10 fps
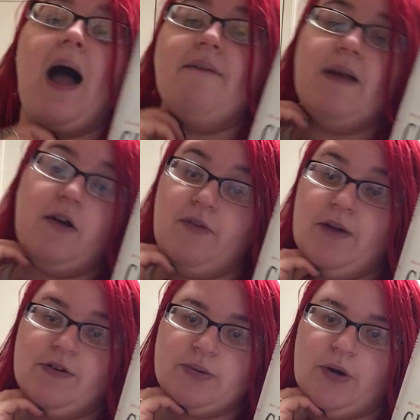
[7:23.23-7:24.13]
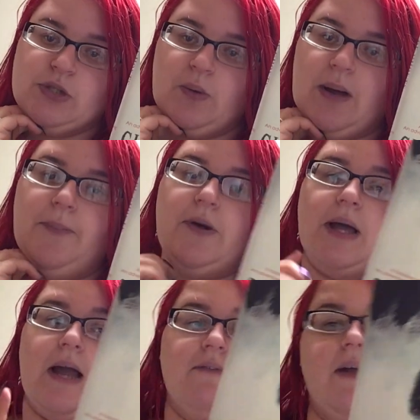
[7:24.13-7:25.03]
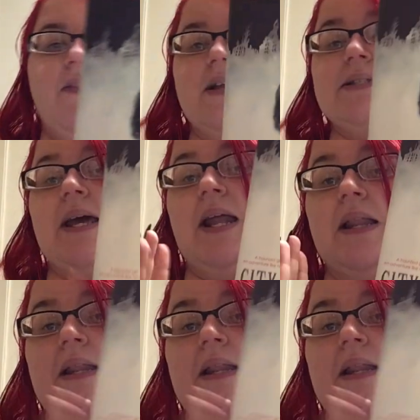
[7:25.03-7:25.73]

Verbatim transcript: I've never read a Victoria Schwab book. I read this and I